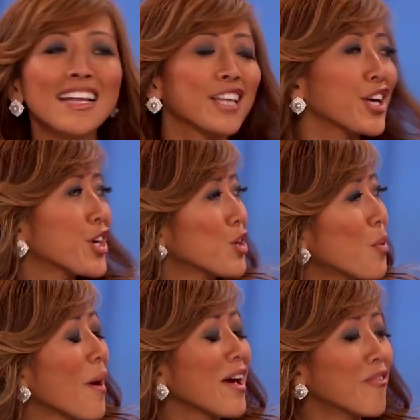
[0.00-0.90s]
it's like a cute
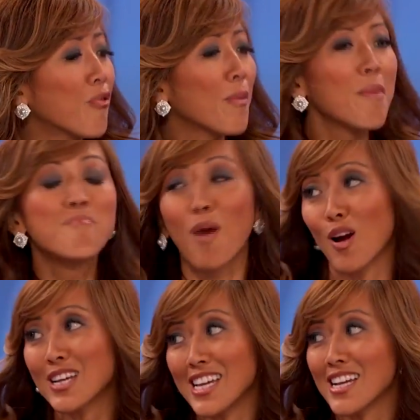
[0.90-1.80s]
way of women
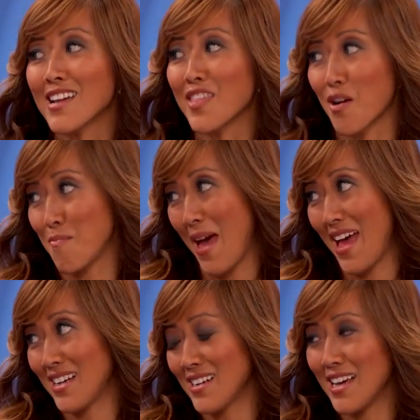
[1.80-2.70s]
marking their
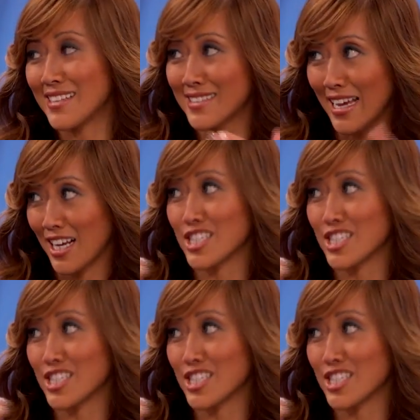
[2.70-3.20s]
men. It's like